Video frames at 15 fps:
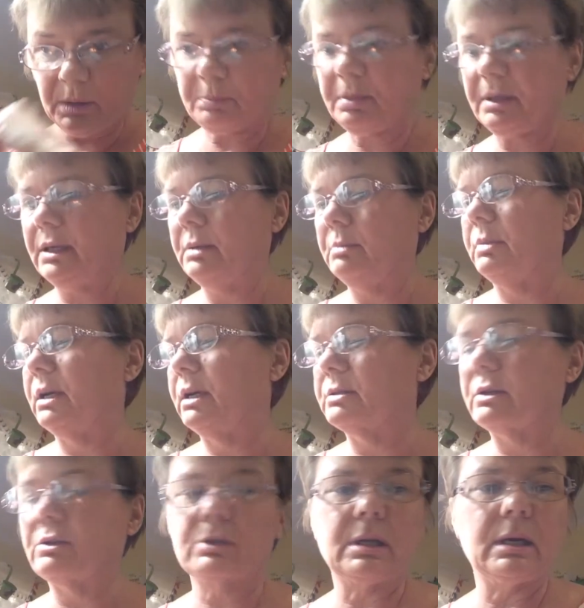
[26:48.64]
Pin because
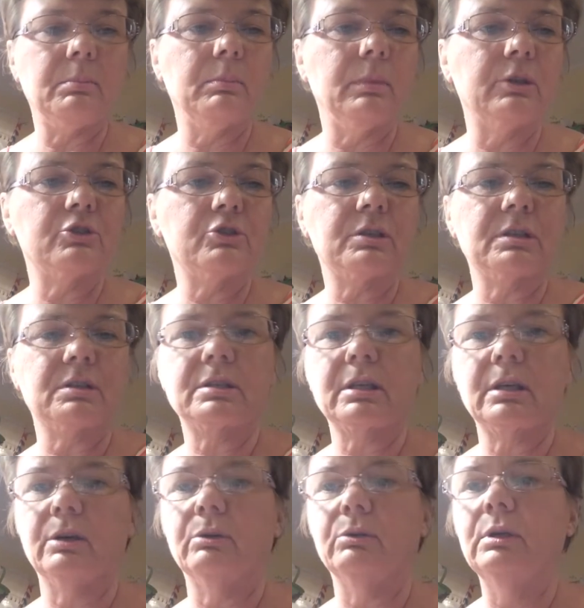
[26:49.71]
there's not much to
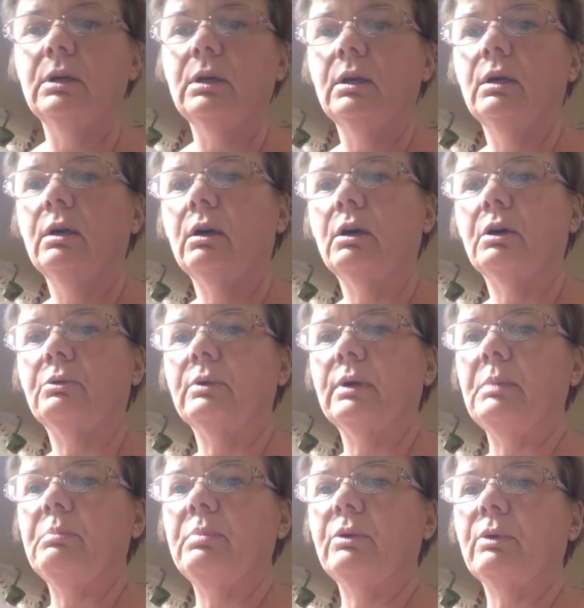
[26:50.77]
sew.
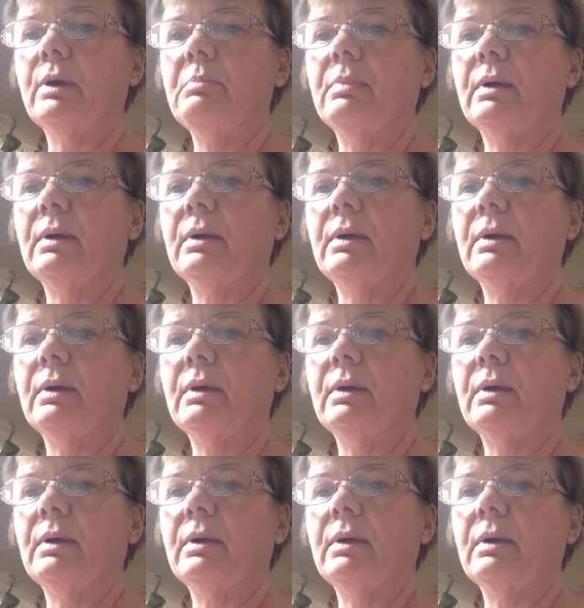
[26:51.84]
Alright, be right